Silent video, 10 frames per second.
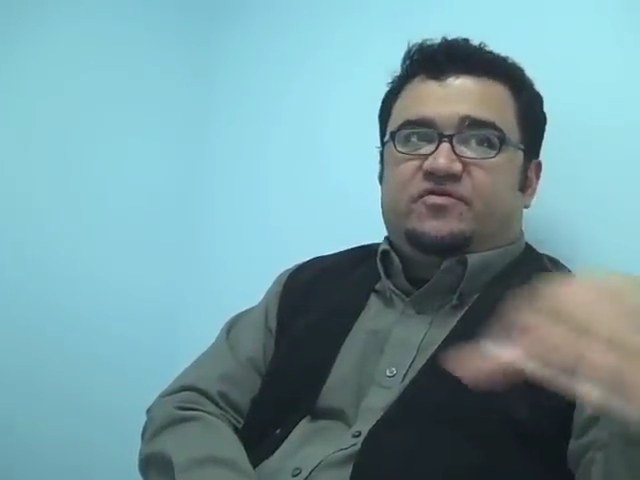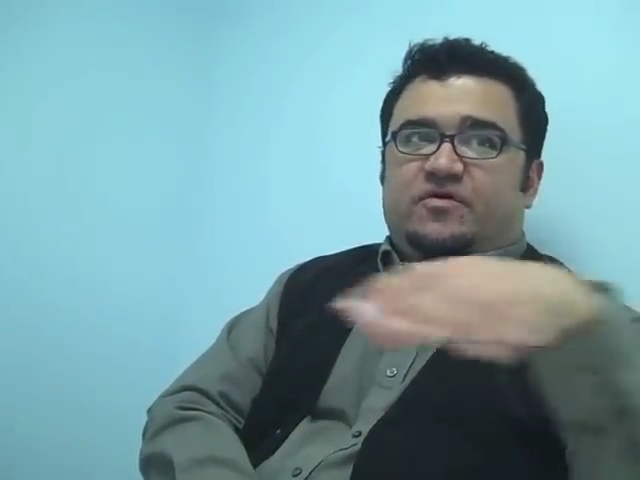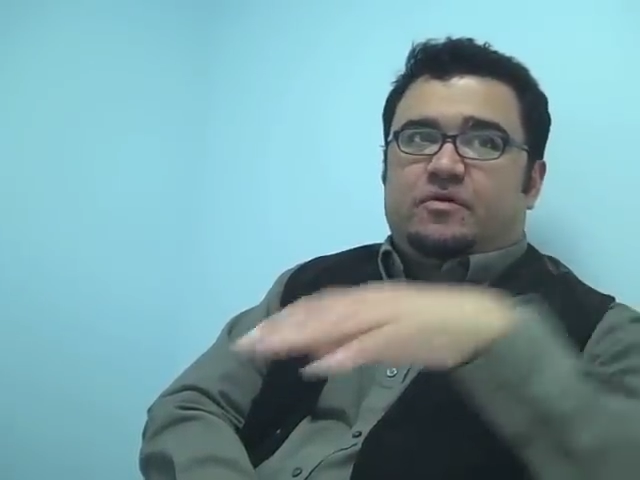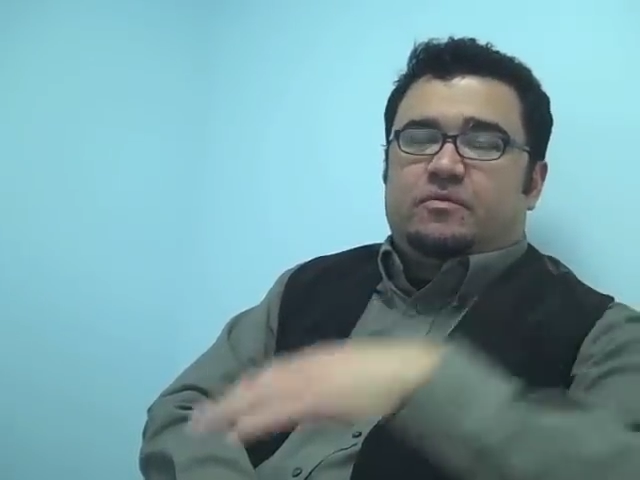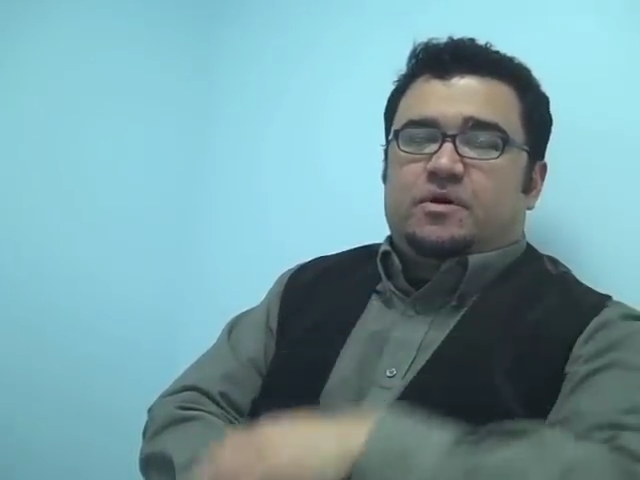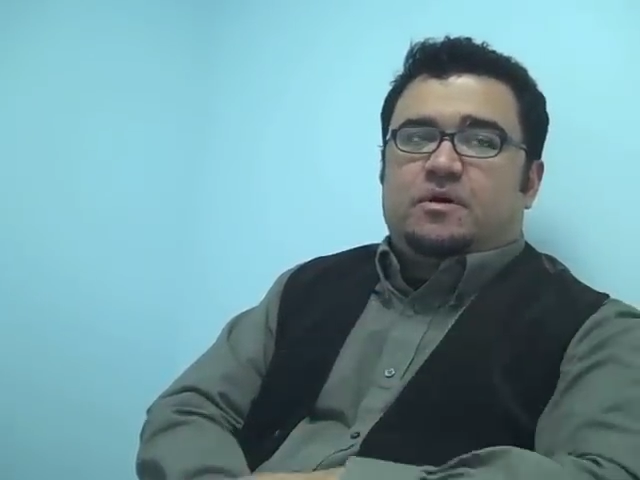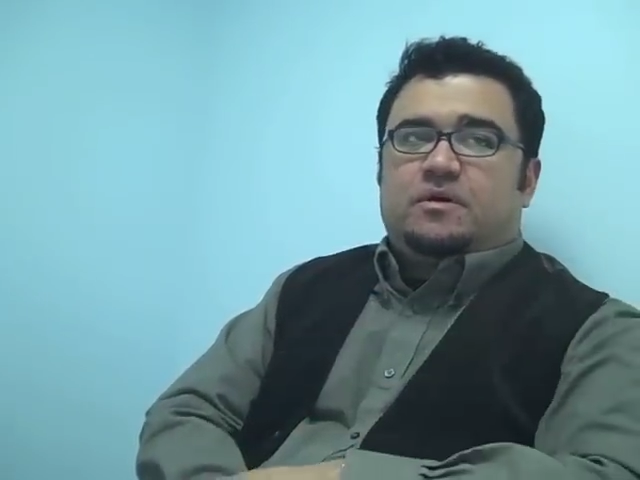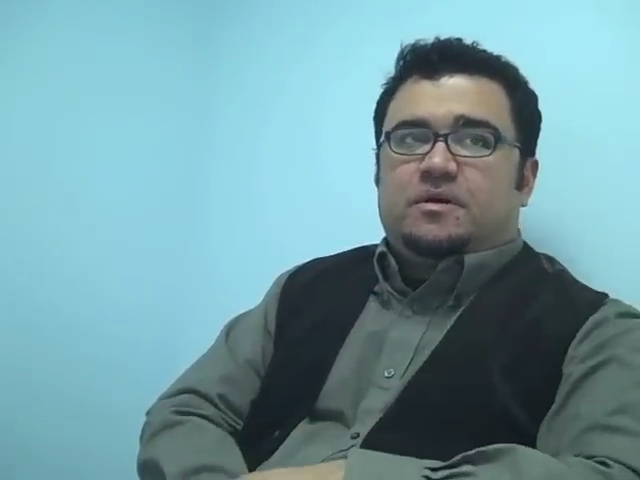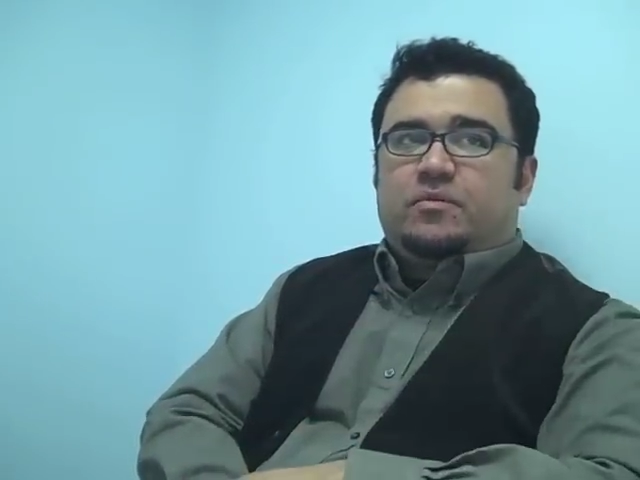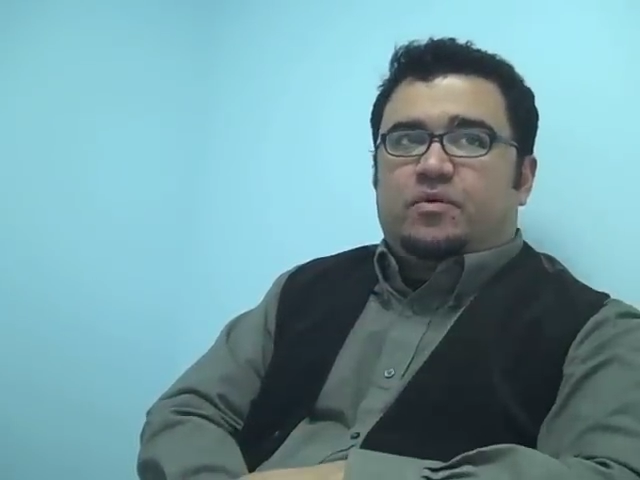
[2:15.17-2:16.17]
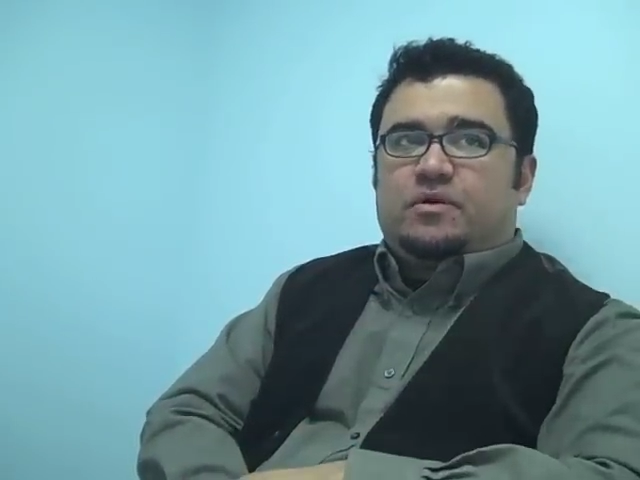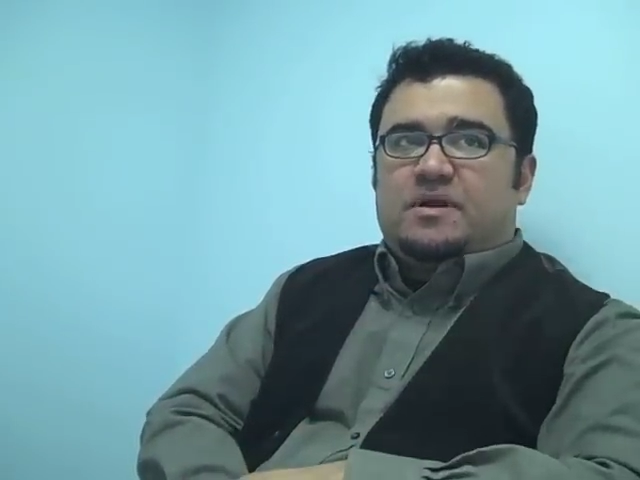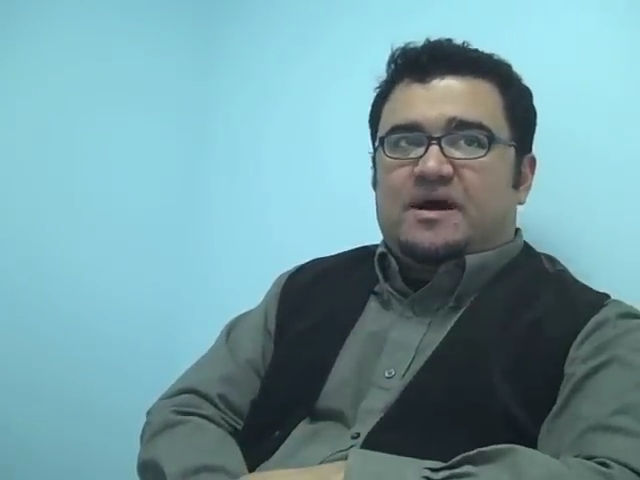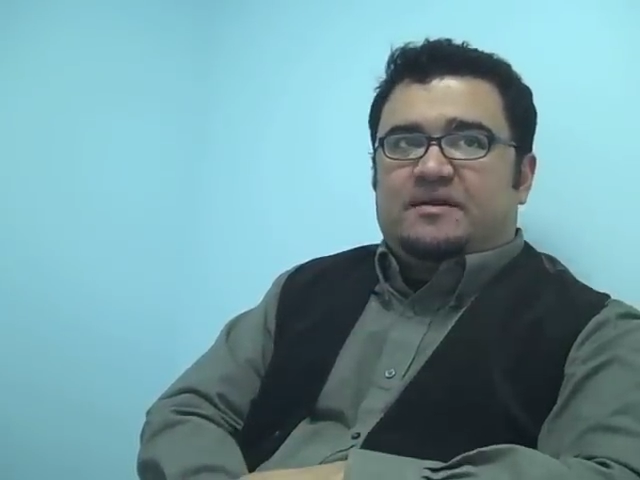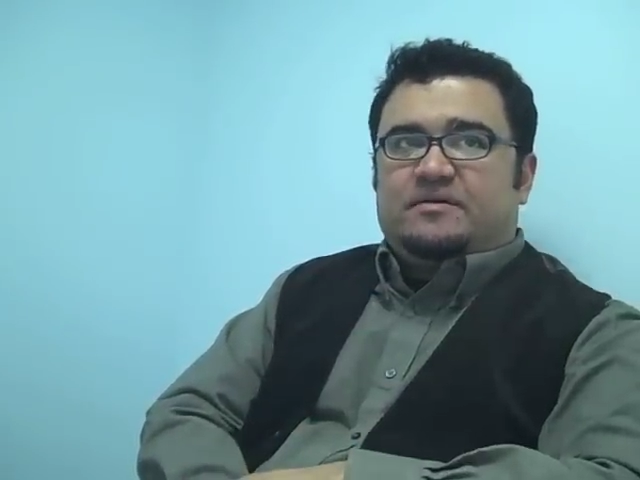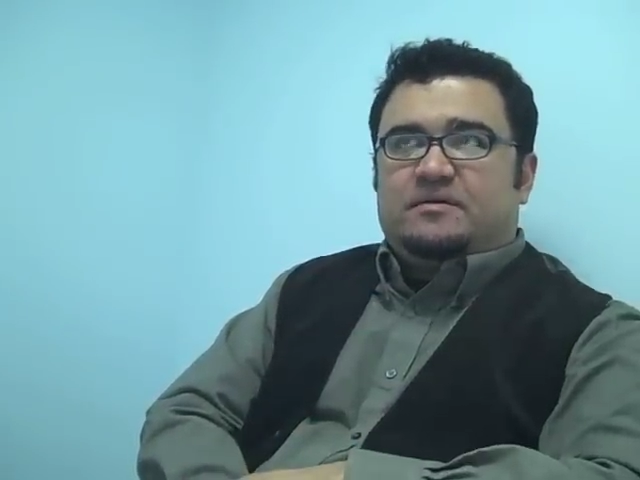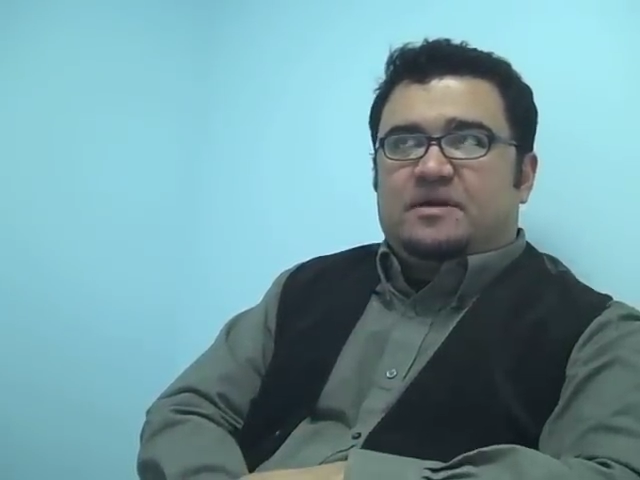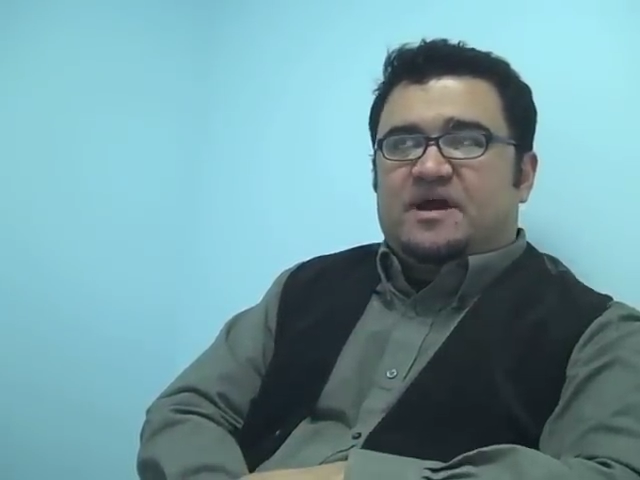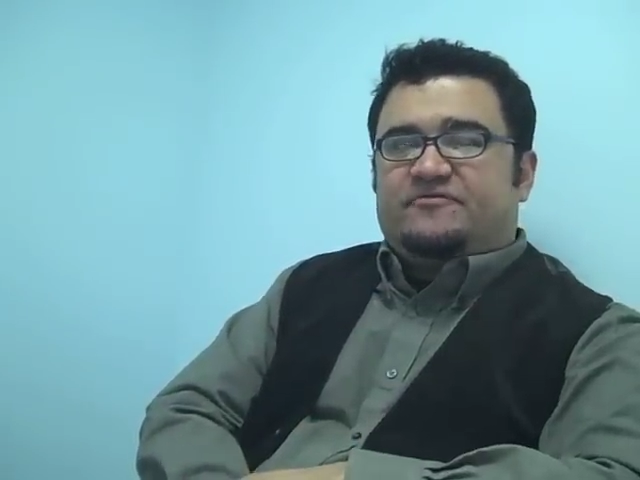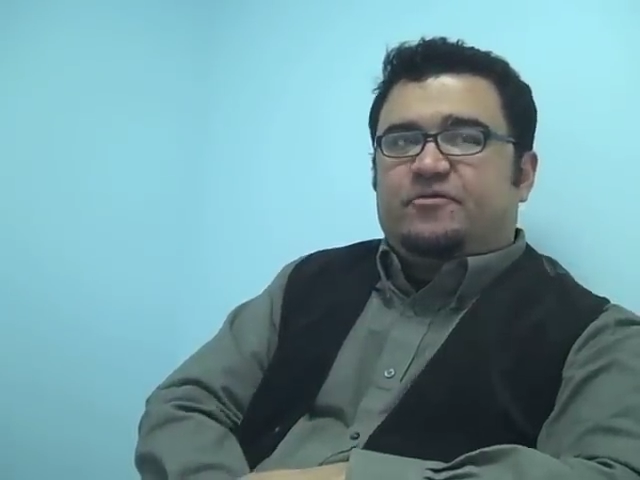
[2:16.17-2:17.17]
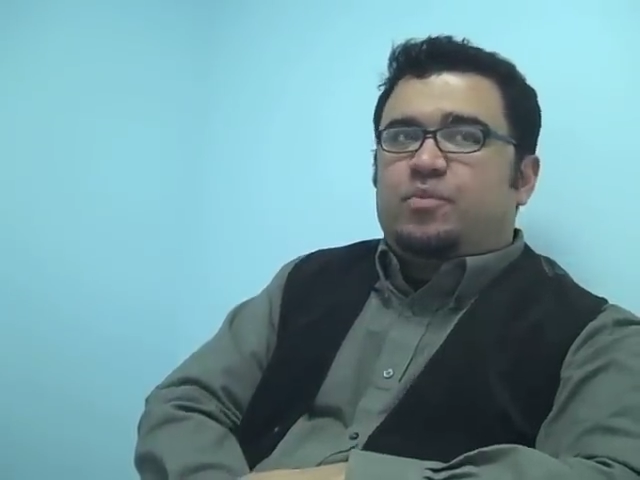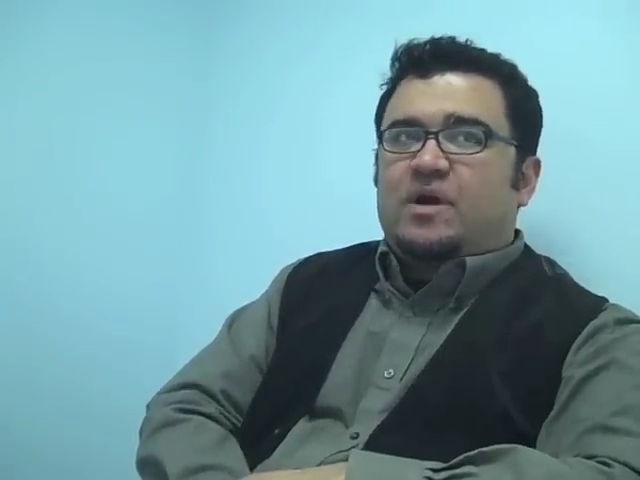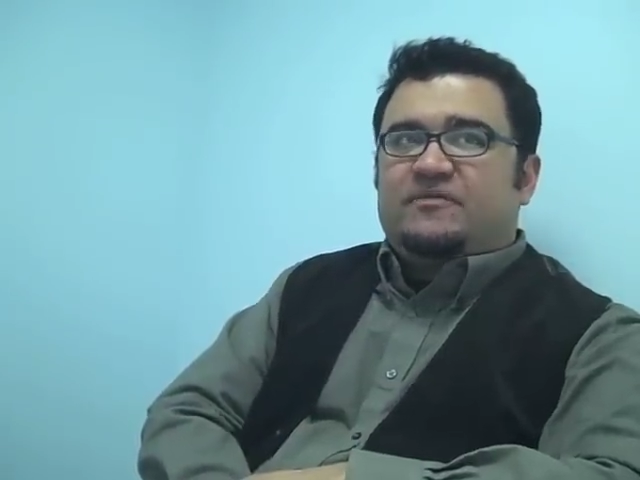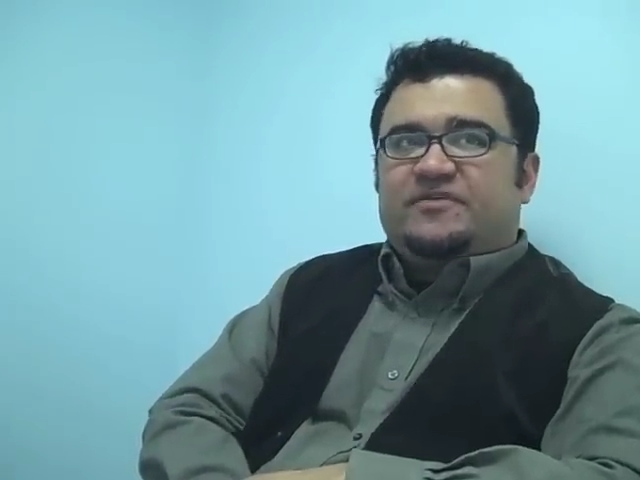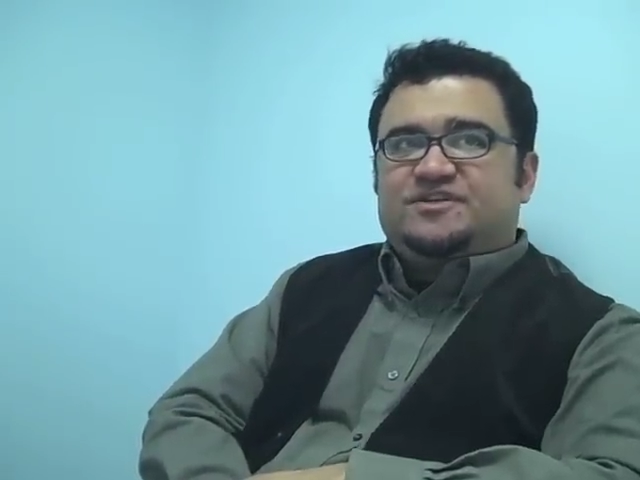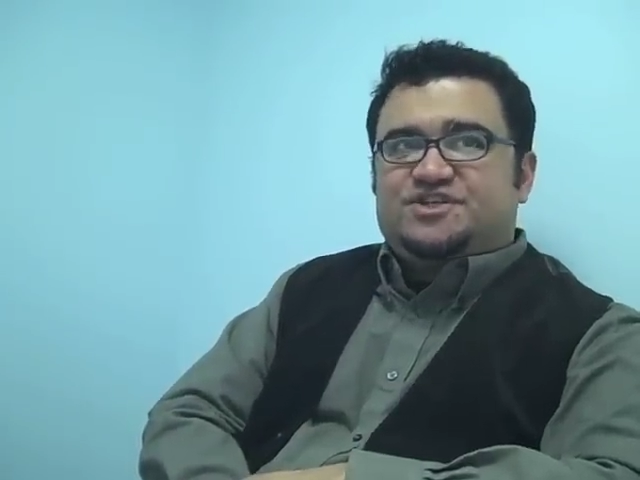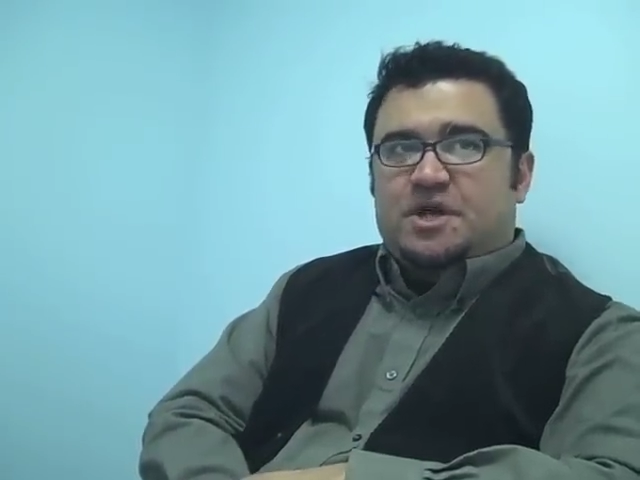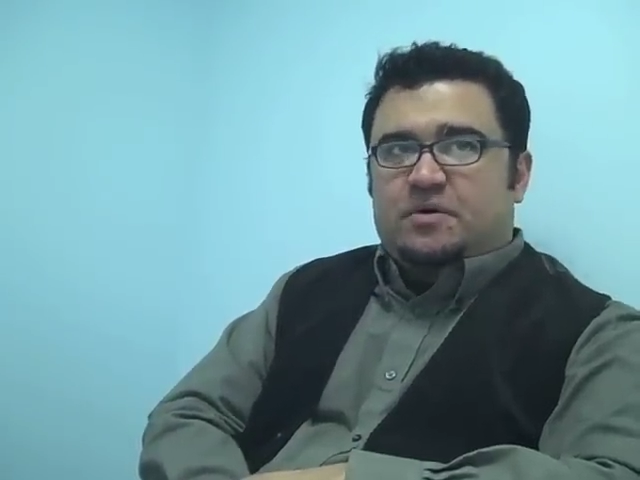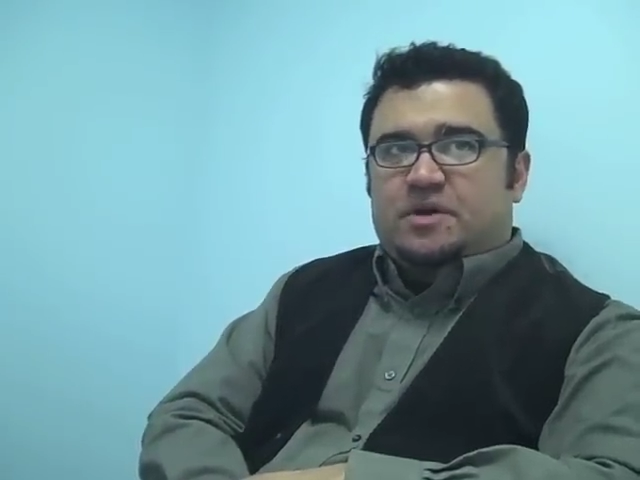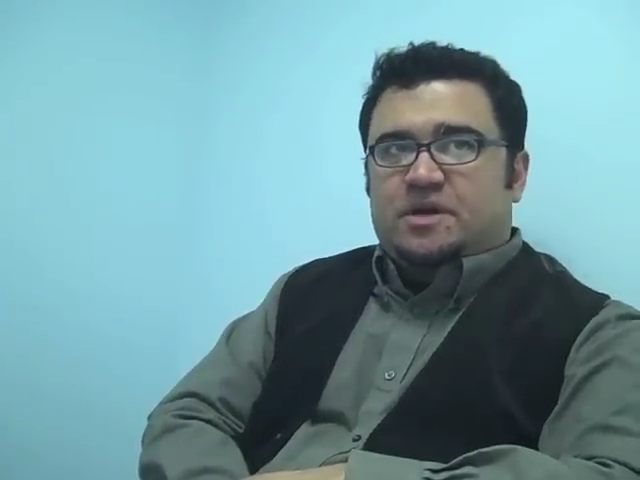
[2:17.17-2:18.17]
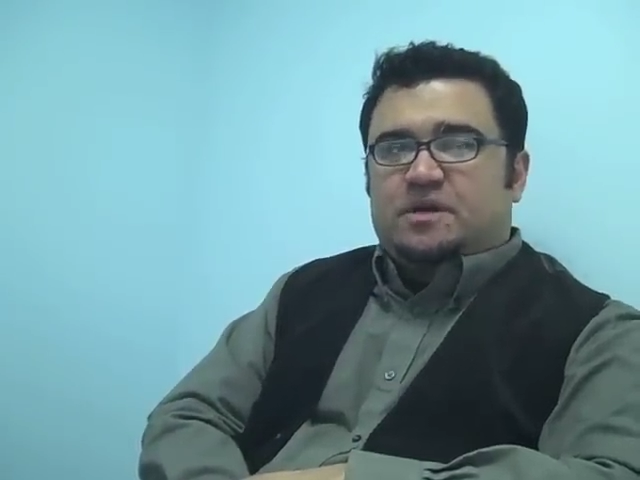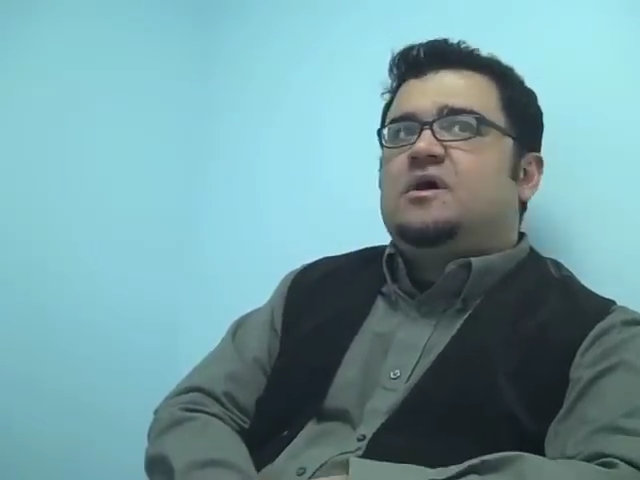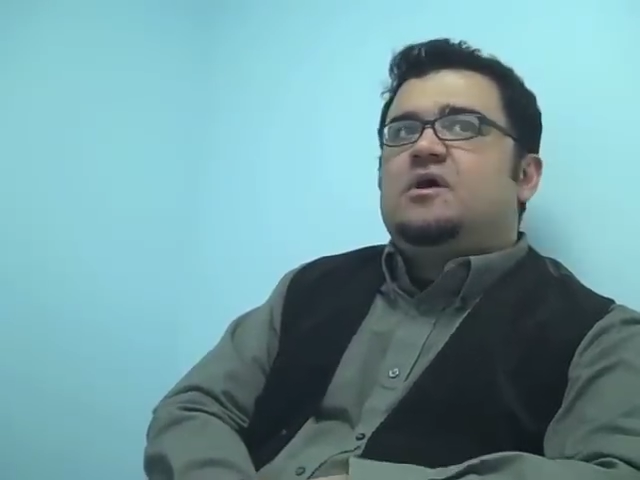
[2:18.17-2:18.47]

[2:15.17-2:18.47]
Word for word: so we're we're not not-for-profit charity.